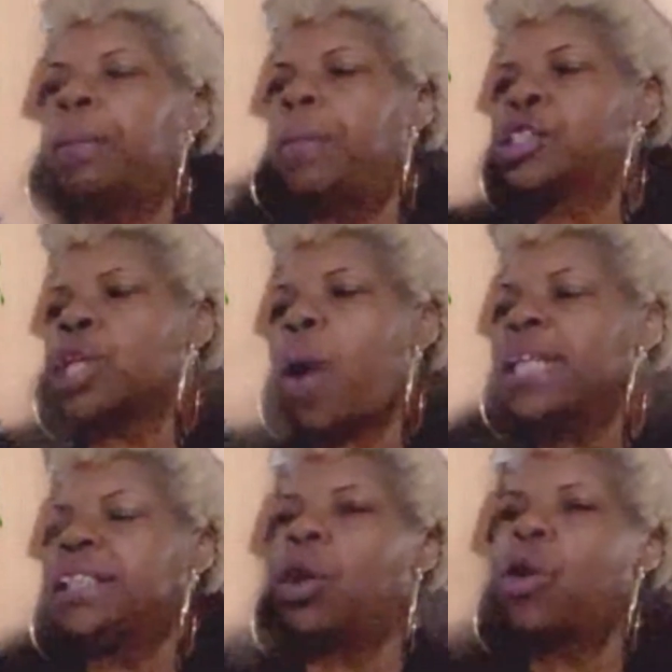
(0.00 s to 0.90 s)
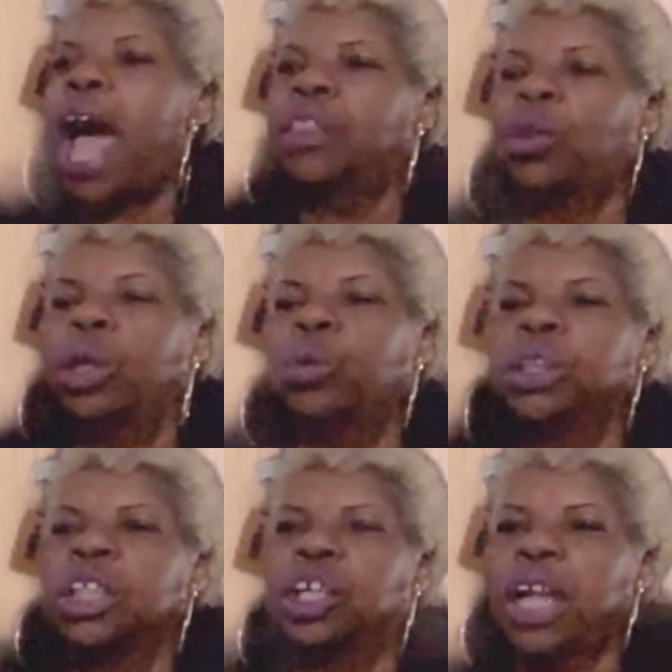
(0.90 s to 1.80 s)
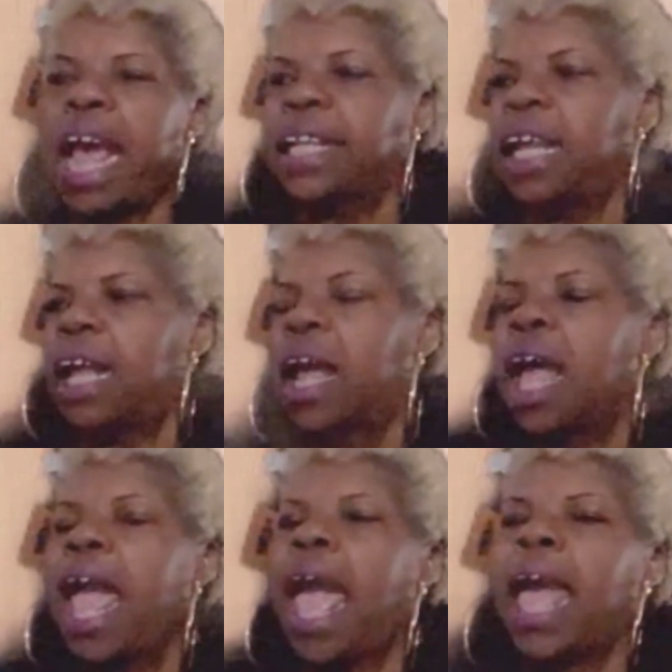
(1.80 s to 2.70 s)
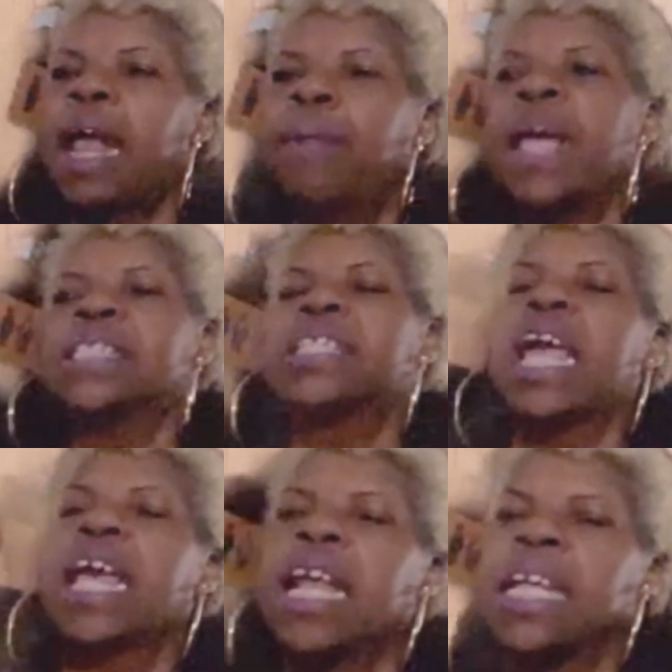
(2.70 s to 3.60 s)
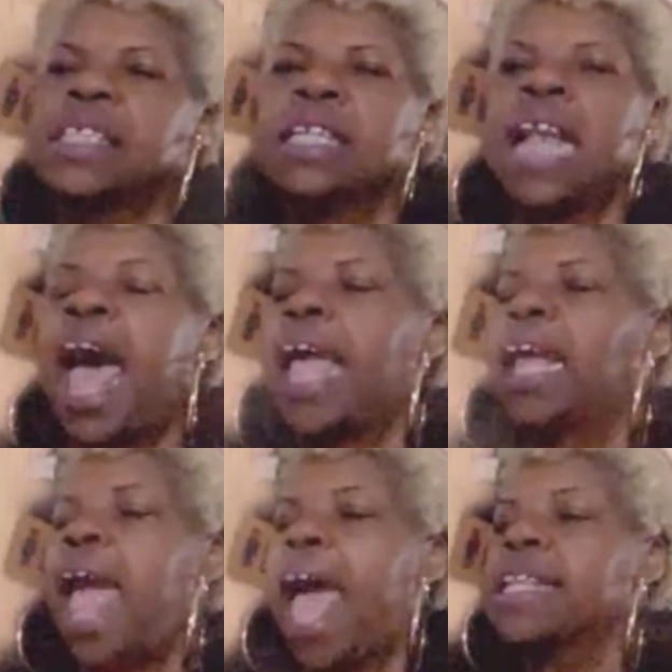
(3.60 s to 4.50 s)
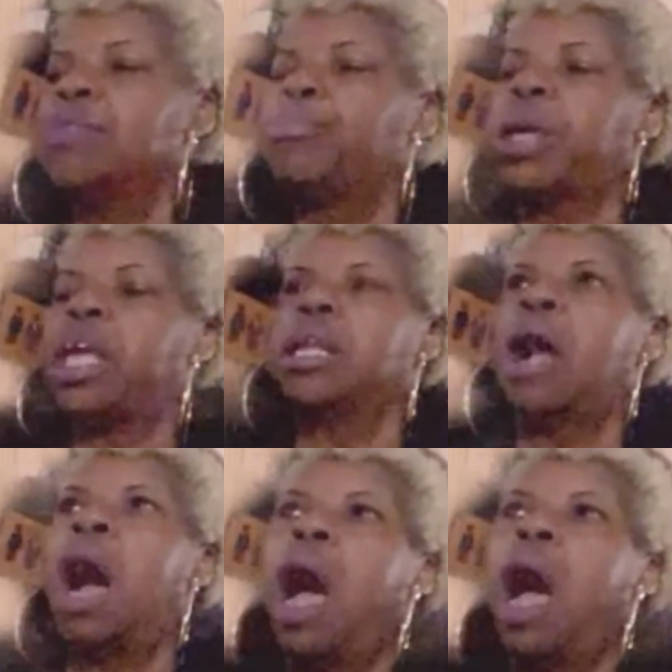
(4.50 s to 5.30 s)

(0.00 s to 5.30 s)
So I thought it was a good idea. And I'm not saying that it's not, it hasn't been